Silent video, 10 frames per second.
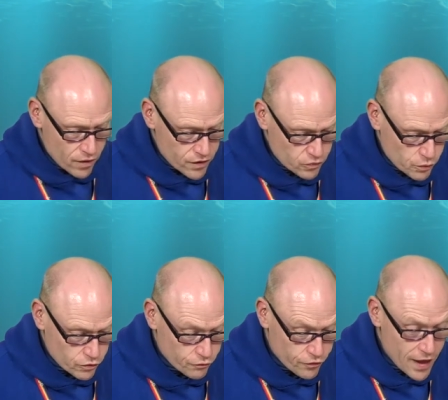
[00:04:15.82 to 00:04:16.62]
This one's
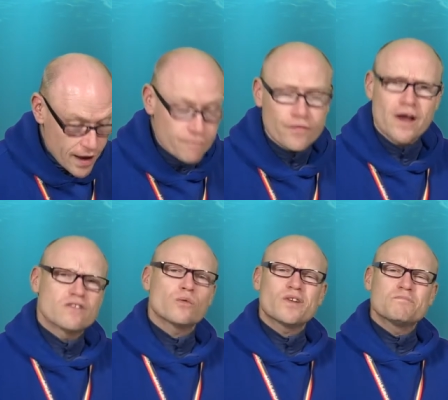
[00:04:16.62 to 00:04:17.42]
from Freya. Freya's
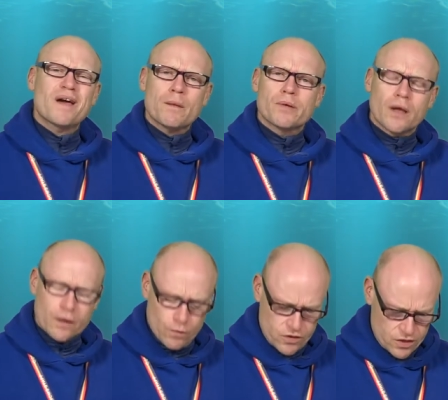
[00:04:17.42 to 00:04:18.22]
always mega
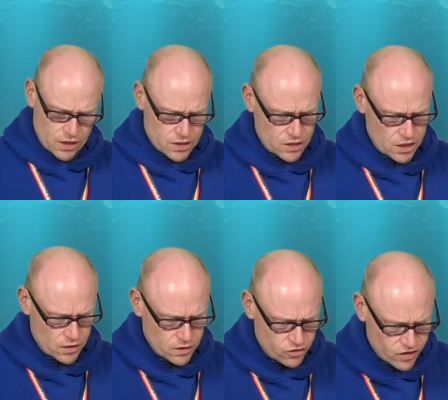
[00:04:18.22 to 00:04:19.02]
polite when she sends in
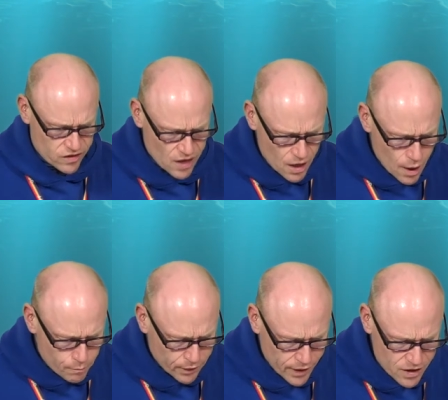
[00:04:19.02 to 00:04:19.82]
shout outs. She says,
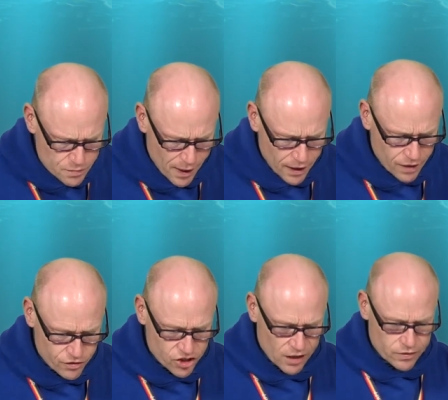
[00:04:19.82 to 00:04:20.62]
Please may I give a
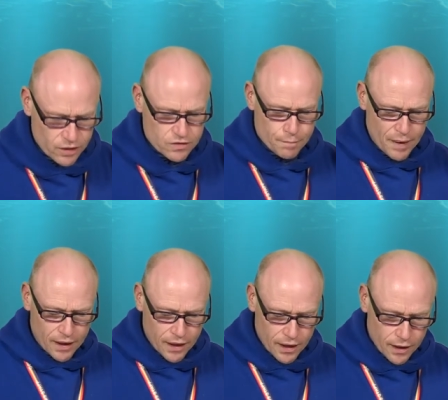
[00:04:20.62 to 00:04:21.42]
shout out to
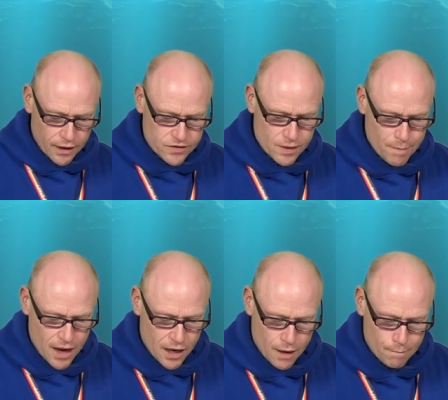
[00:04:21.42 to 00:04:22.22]
Bella, Eliza,
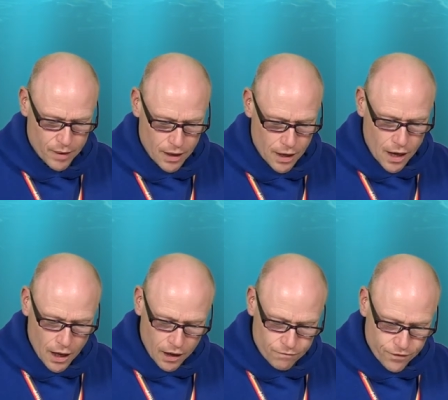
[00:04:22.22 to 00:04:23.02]
Meg and B
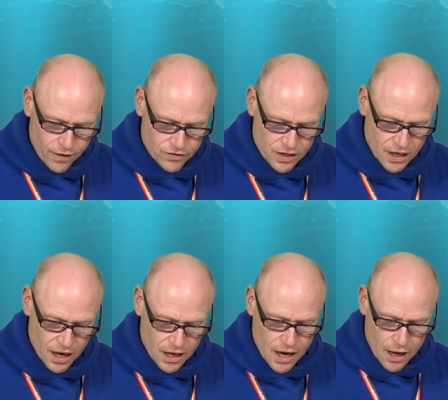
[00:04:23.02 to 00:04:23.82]
in
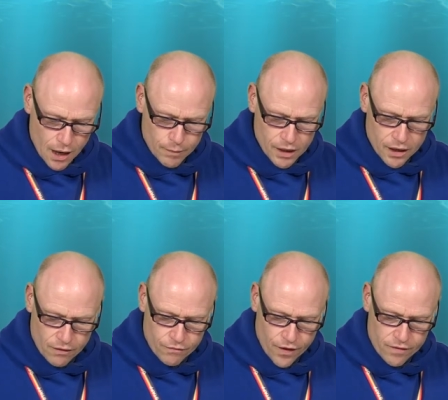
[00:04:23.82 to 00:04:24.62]
5CK, Amelia
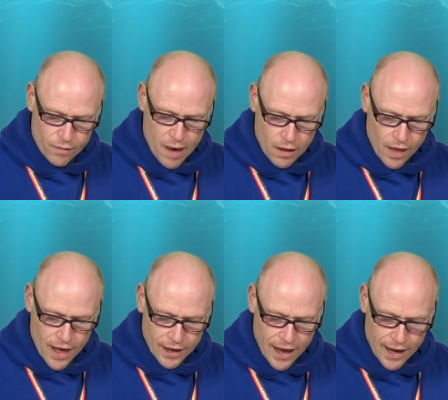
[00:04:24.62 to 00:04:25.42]
in 5ML,
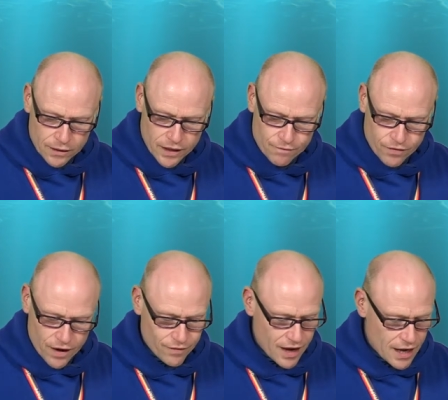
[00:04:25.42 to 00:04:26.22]
Ella L in
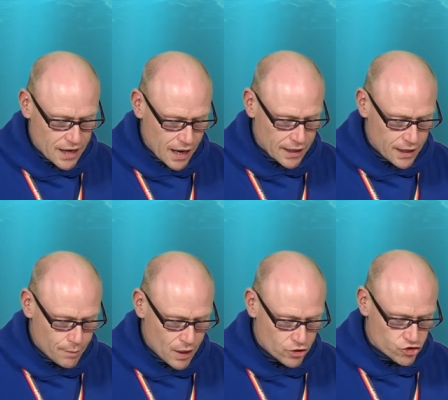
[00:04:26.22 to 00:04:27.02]
5AN, and
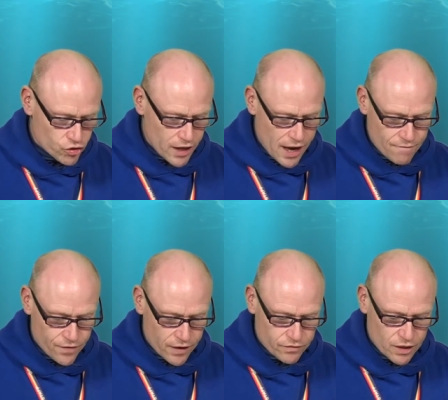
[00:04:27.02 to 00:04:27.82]
Libby and Juliet
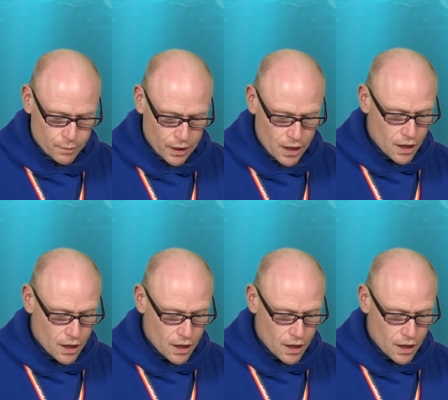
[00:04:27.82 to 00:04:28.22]
in 5TB.